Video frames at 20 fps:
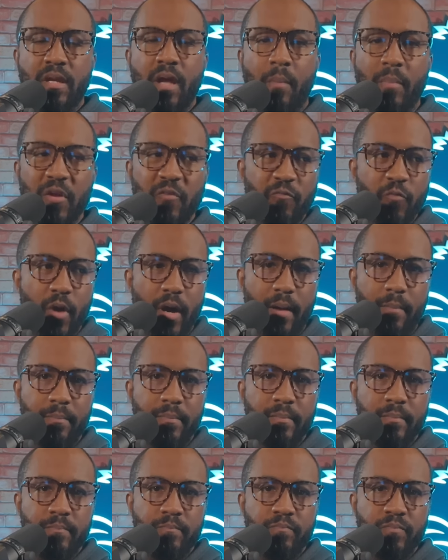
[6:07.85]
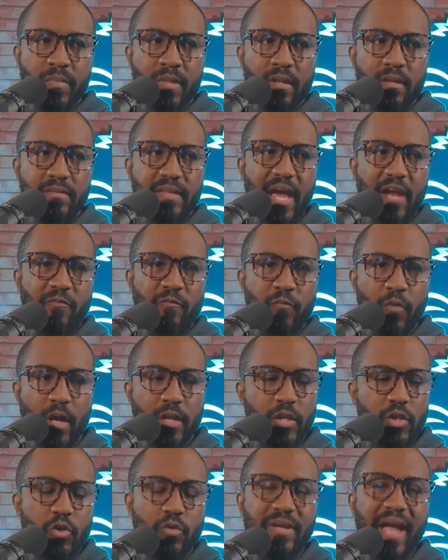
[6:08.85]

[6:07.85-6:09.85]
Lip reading: coming from that front?